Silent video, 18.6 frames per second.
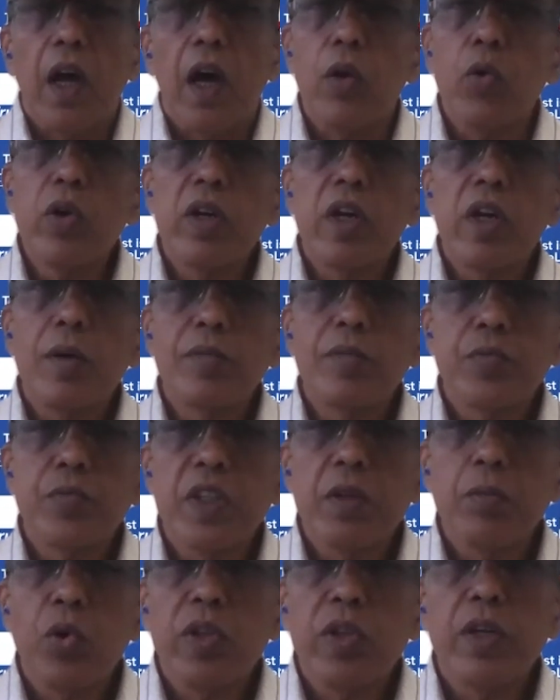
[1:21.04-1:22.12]
Arun comes with
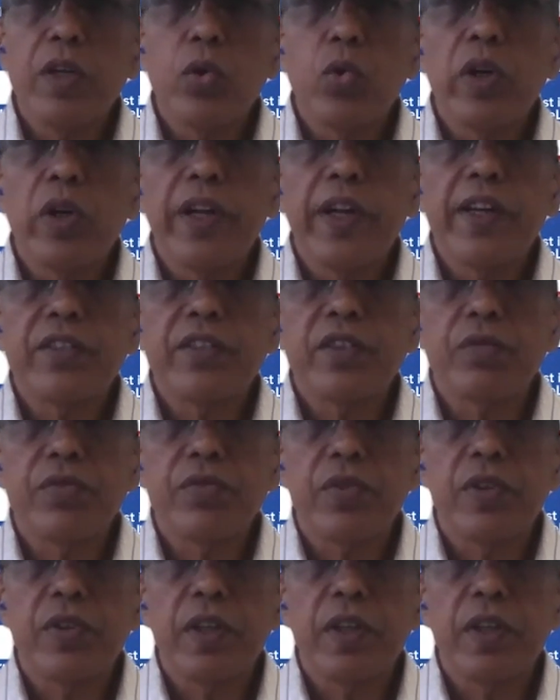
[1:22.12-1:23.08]
more than 2 decades of